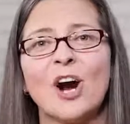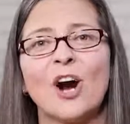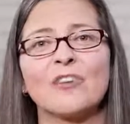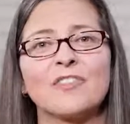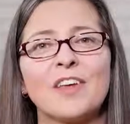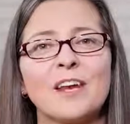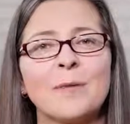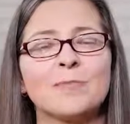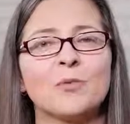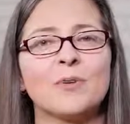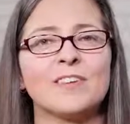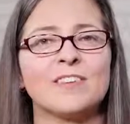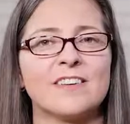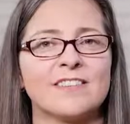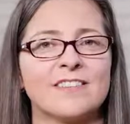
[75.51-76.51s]
are set up to
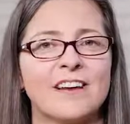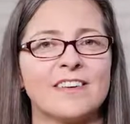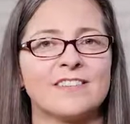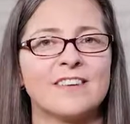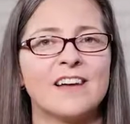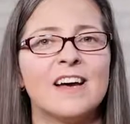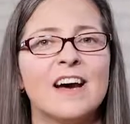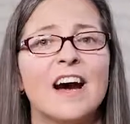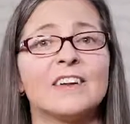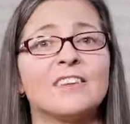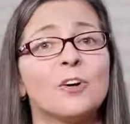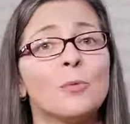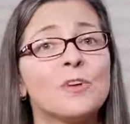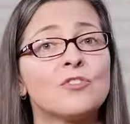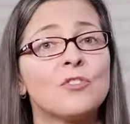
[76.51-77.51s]
assist us
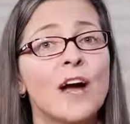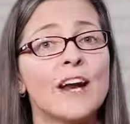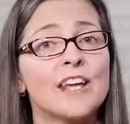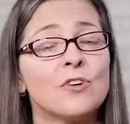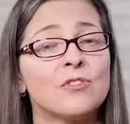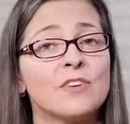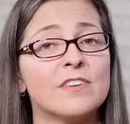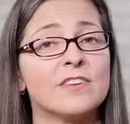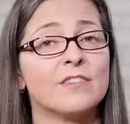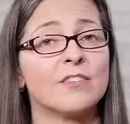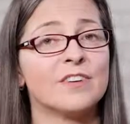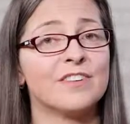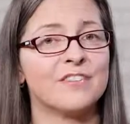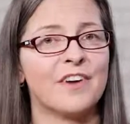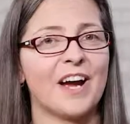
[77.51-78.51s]
until we try to use a
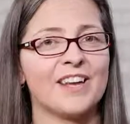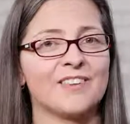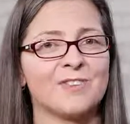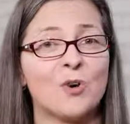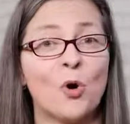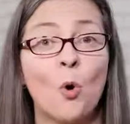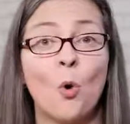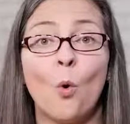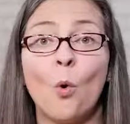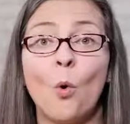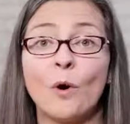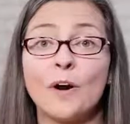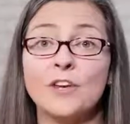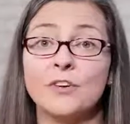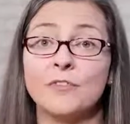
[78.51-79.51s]
different device
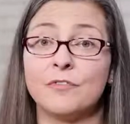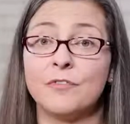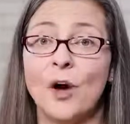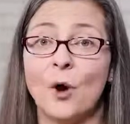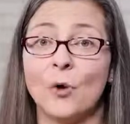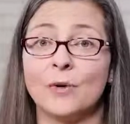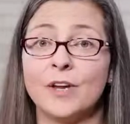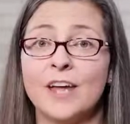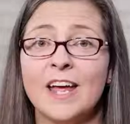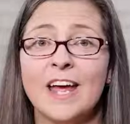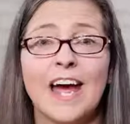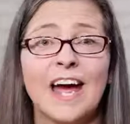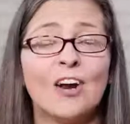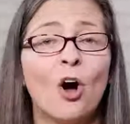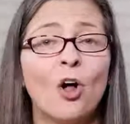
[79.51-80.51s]
or a new phone,
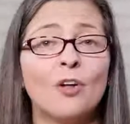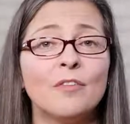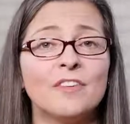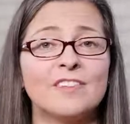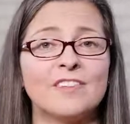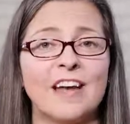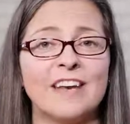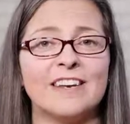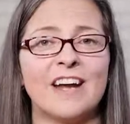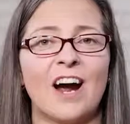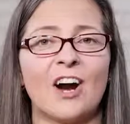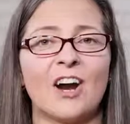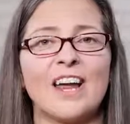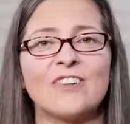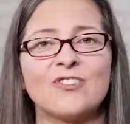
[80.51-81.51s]
and all of a sudden
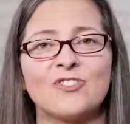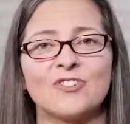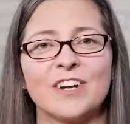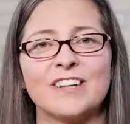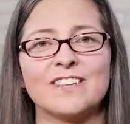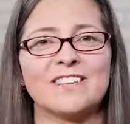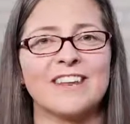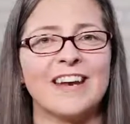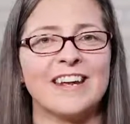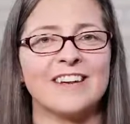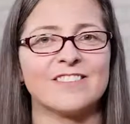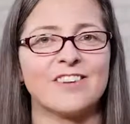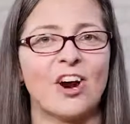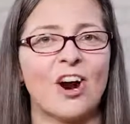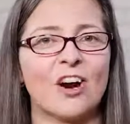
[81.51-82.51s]
our history and
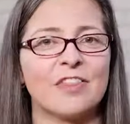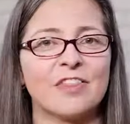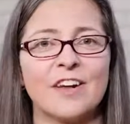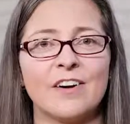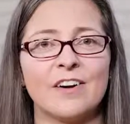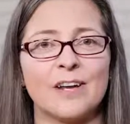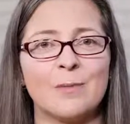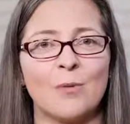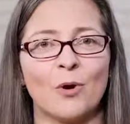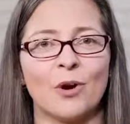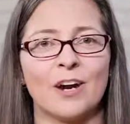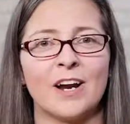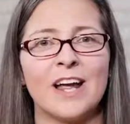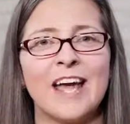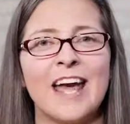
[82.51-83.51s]
settings aren't there
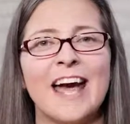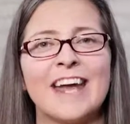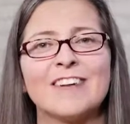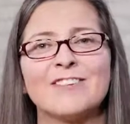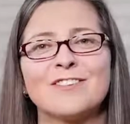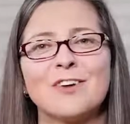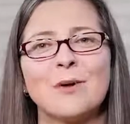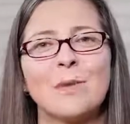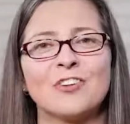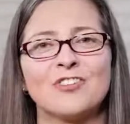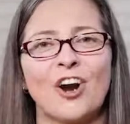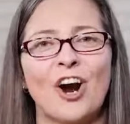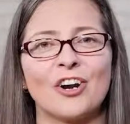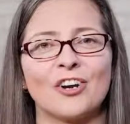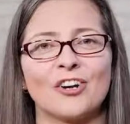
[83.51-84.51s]
anymore, and it's so much
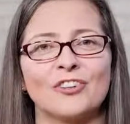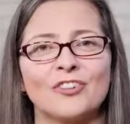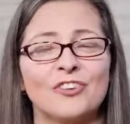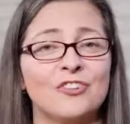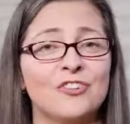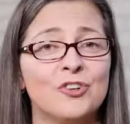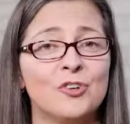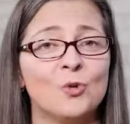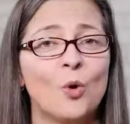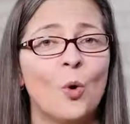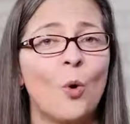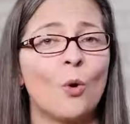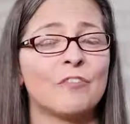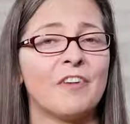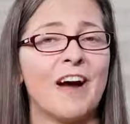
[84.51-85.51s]
harder to do
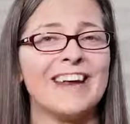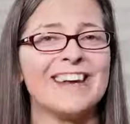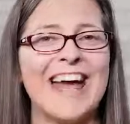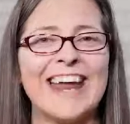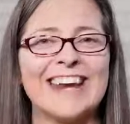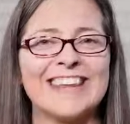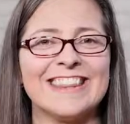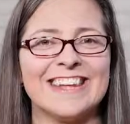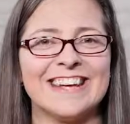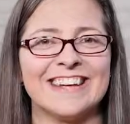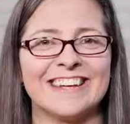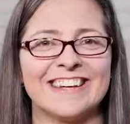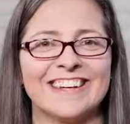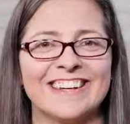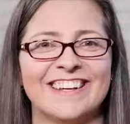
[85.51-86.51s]
or find anything.
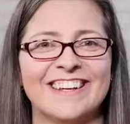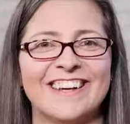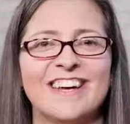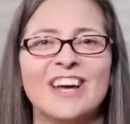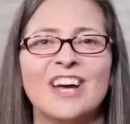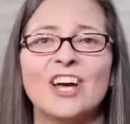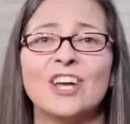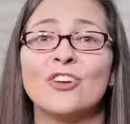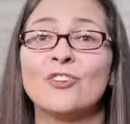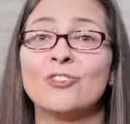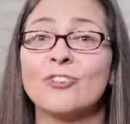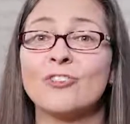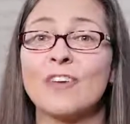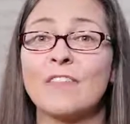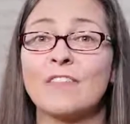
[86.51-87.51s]

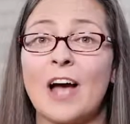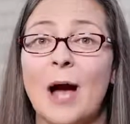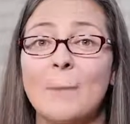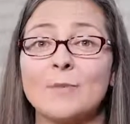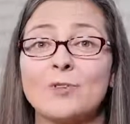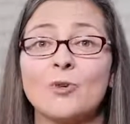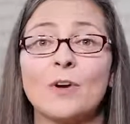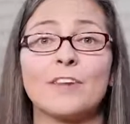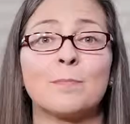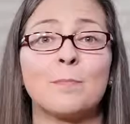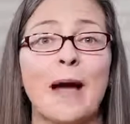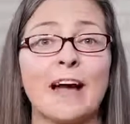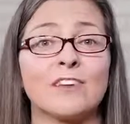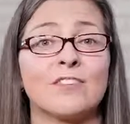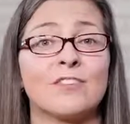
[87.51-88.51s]
Users have come to
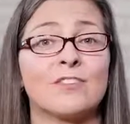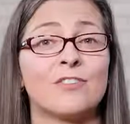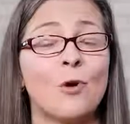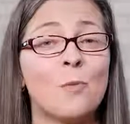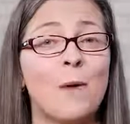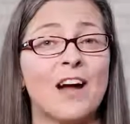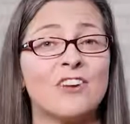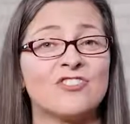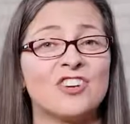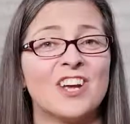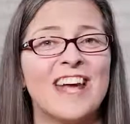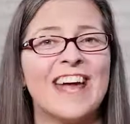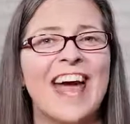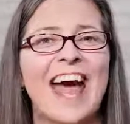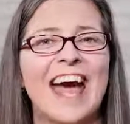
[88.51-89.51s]
expect so much,
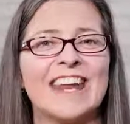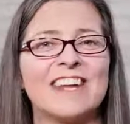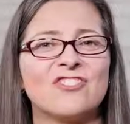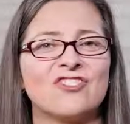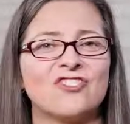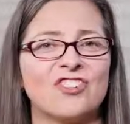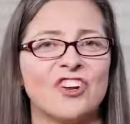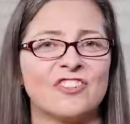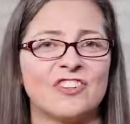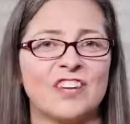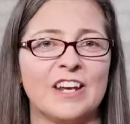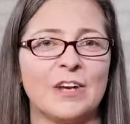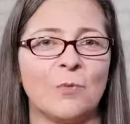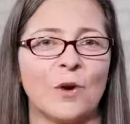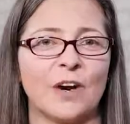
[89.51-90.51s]
and it's just
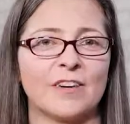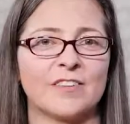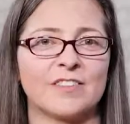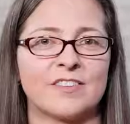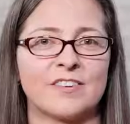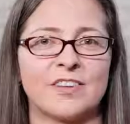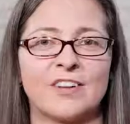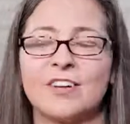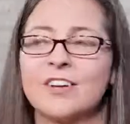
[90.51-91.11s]
getting worse.